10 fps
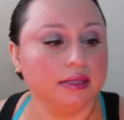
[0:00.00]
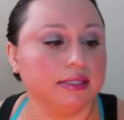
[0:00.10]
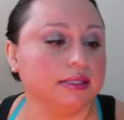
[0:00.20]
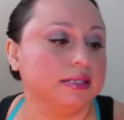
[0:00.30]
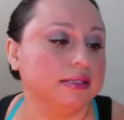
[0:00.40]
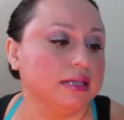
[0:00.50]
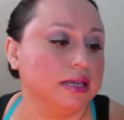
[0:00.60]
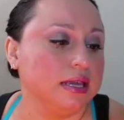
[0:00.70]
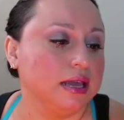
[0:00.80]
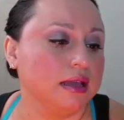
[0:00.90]
This is
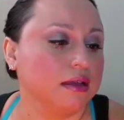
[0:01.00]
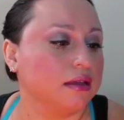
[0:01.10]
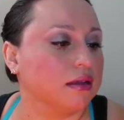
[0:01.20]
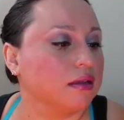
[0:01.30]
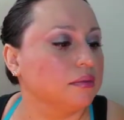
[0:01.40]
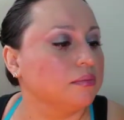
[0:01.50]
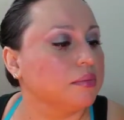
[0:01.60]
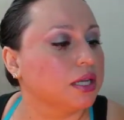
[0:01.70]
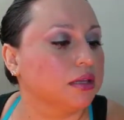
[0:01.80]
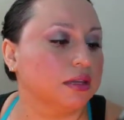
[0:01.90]
the
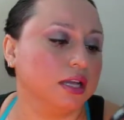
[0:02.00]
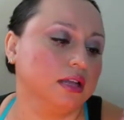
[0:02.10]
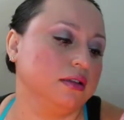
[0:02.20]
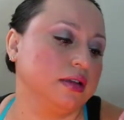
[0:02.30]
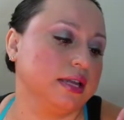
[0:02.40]
color